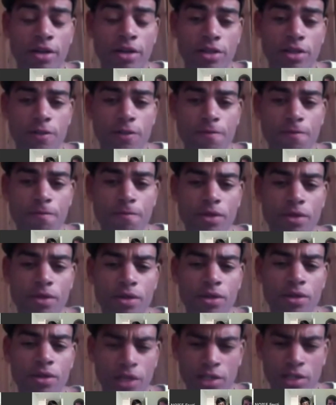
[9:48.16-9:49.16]

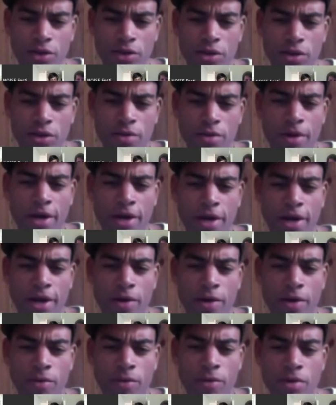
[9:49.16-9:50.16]
Did I tell you about it when
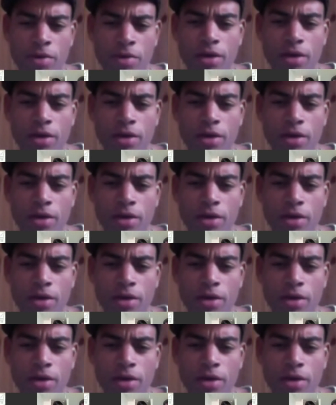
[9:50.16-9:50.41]
we met?